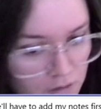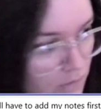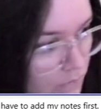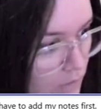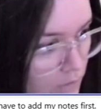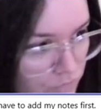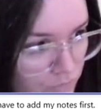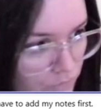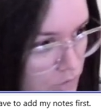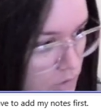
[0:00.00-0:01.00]
and
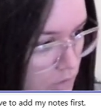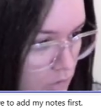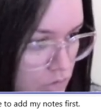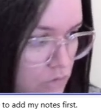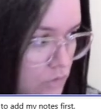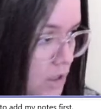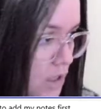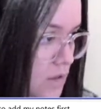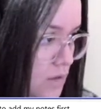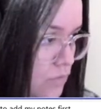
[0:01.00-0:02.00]
if everything goes
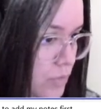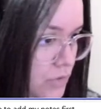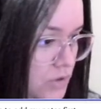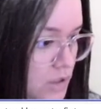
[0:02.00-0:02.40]
okay, we